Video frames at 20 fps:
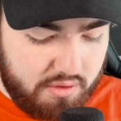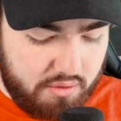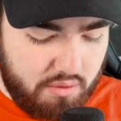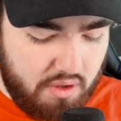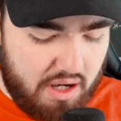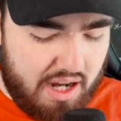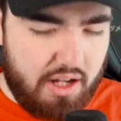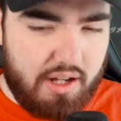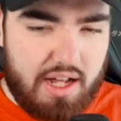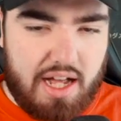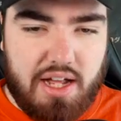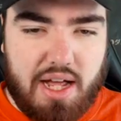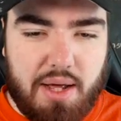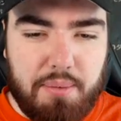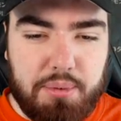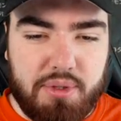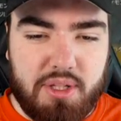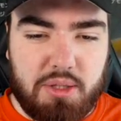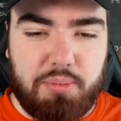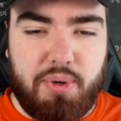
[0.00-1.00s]
Well, I
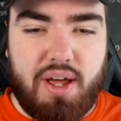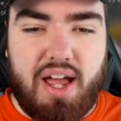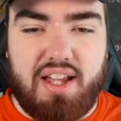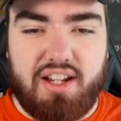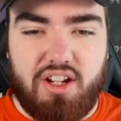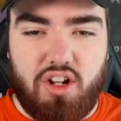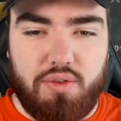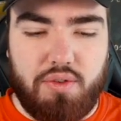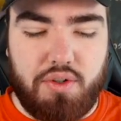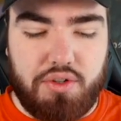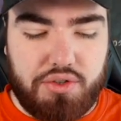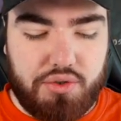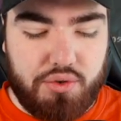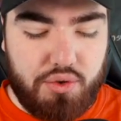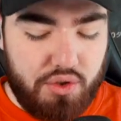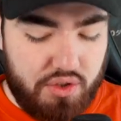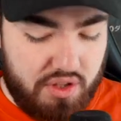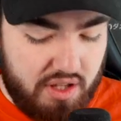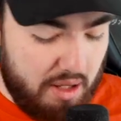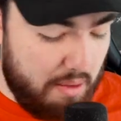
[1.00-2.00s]
opened this pack and I almost
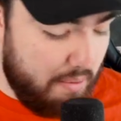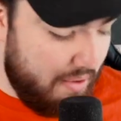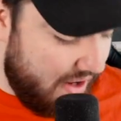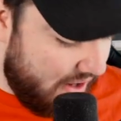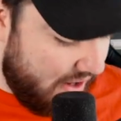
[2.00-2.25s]
threw the